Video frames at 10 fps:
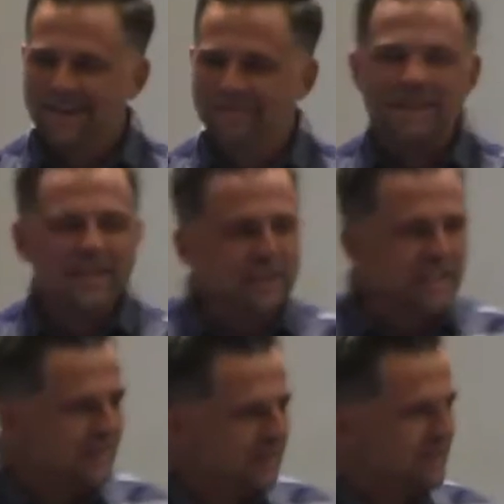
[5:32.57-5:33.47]
But then
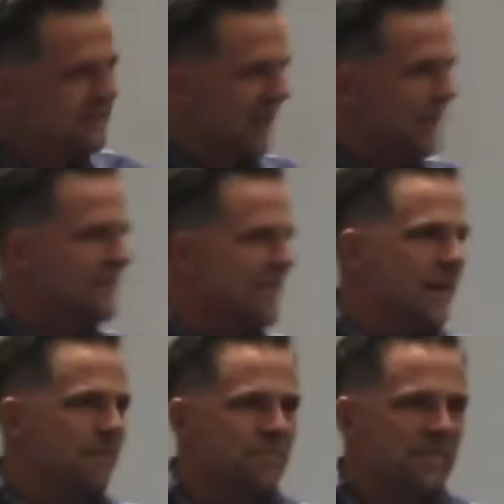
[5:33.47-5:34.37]
Jesus tells
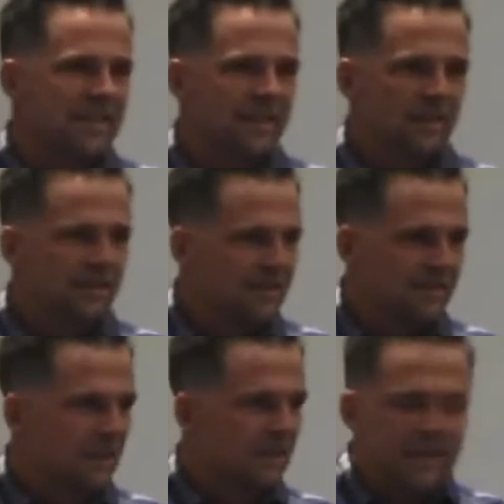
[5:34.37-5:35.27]
them
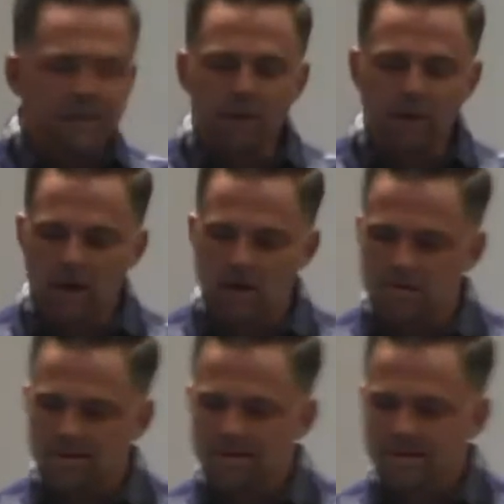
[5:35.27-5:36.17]
to leave her alone.
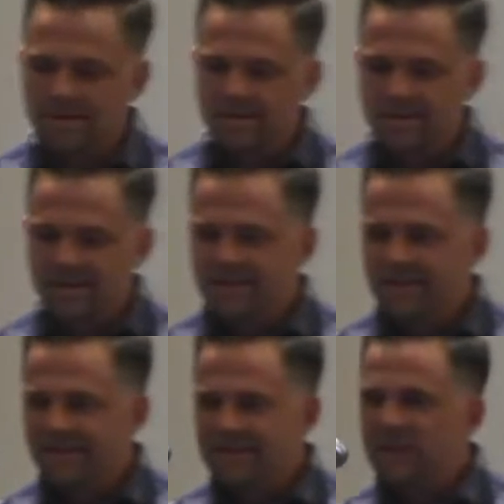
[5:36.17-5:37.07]

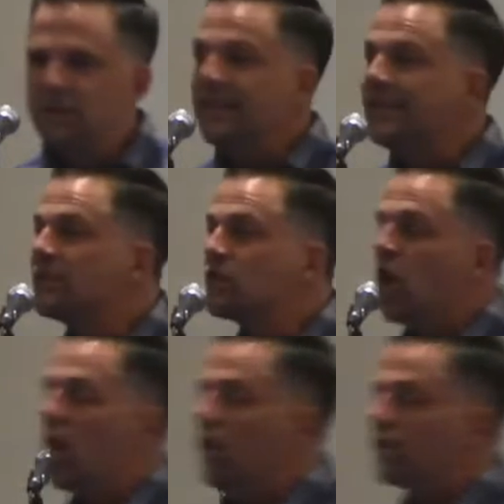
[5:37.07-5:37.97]
Jesus
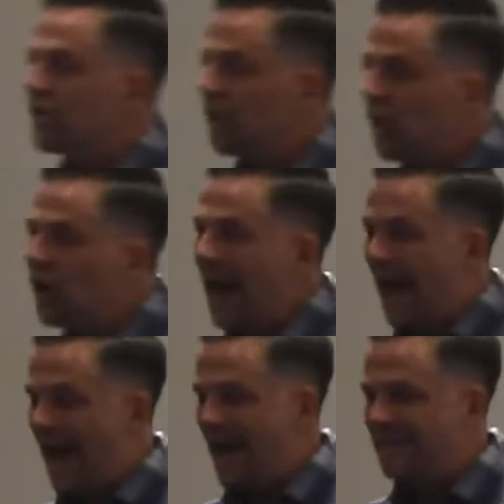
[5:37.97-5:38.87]
calls her
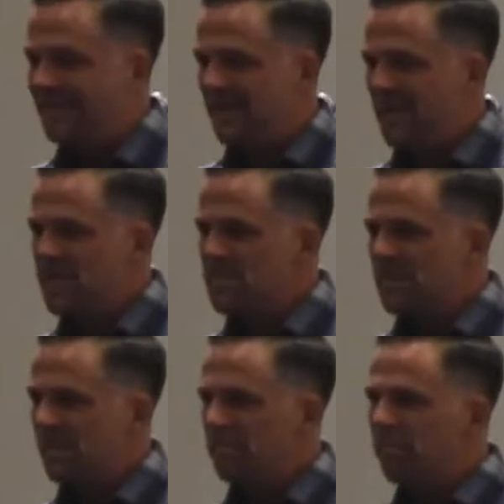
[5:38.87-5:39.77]
act
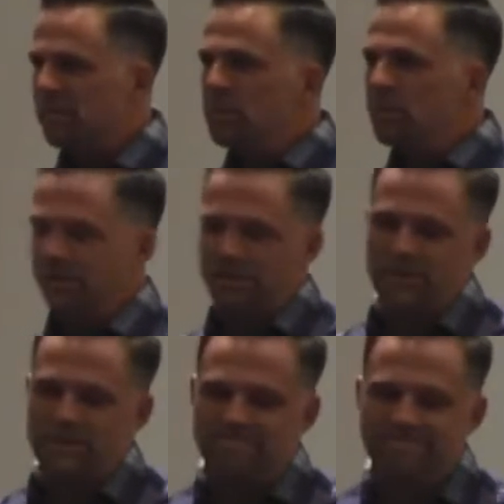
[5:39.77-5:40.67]
beautiful.